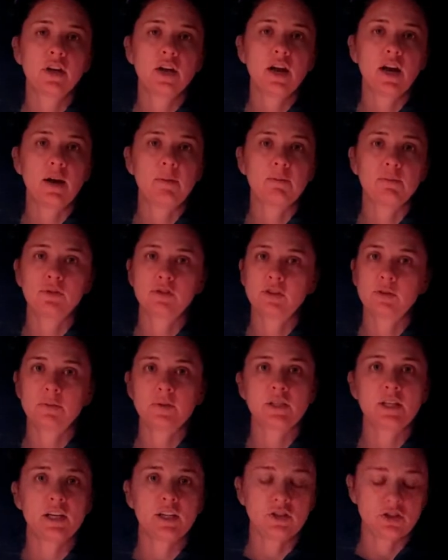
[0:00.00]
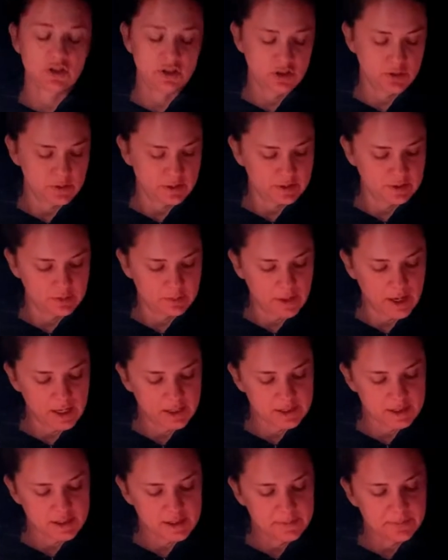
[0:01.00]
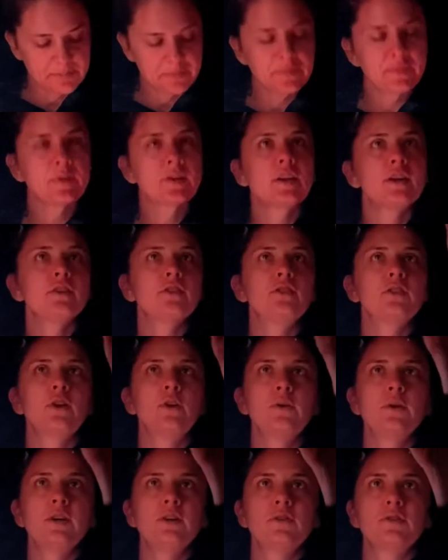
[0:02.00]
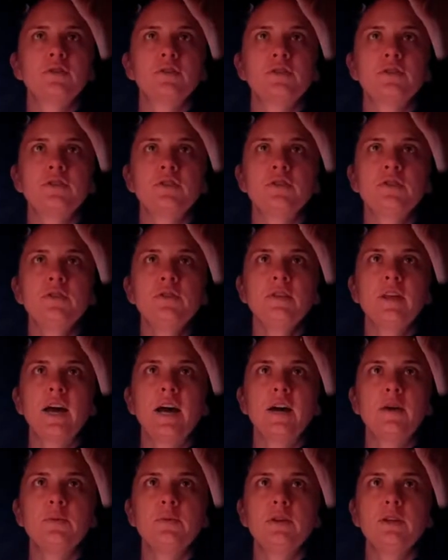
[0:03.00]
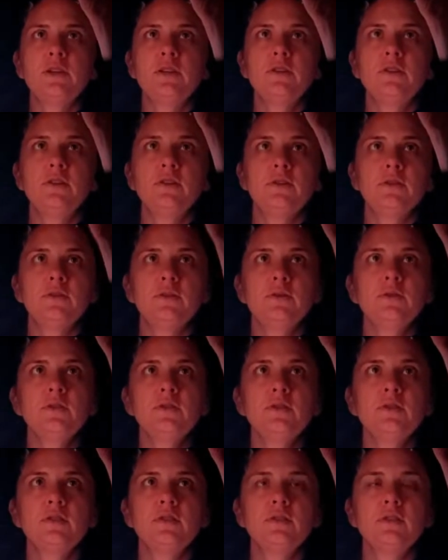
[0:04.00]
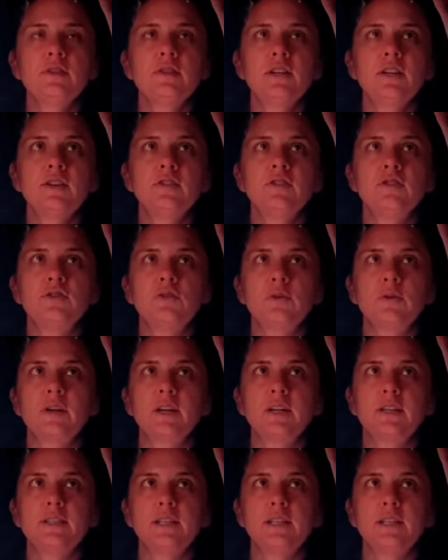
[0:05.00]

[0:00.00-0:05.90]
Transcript: uh, precipitation to expect. So in order to do that, we use historic